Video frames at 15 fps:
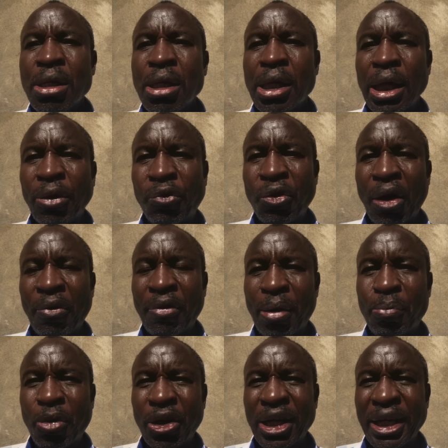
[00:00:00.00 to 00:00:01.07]
if you have a
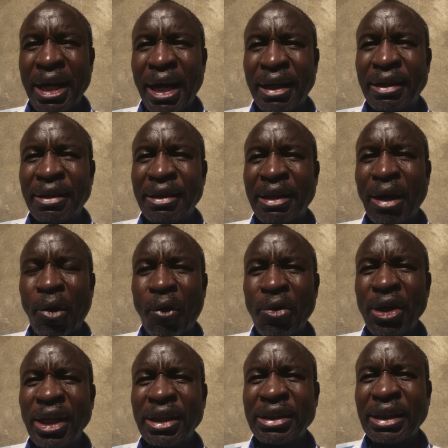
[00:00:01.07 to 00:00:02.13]
bodyguard, the
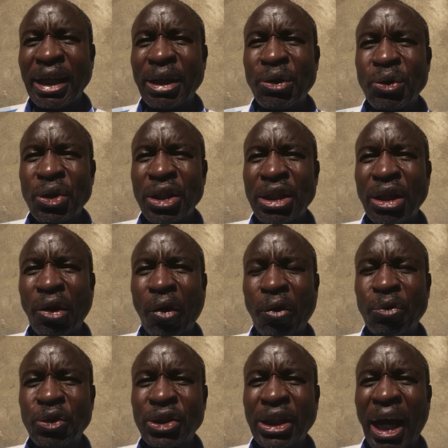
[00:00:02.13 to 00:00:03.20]
only security
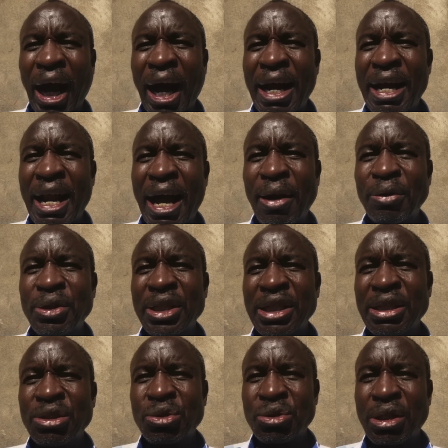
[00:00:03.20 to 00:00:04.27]
officer allowed
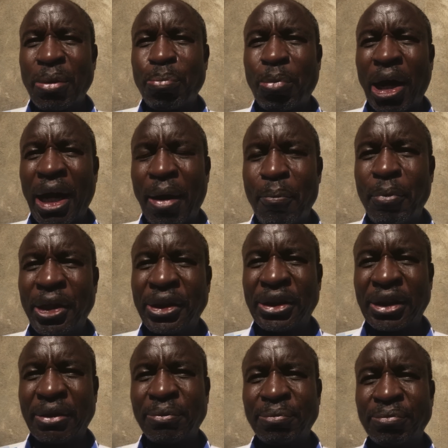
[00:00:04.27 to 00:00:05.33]
into the parliament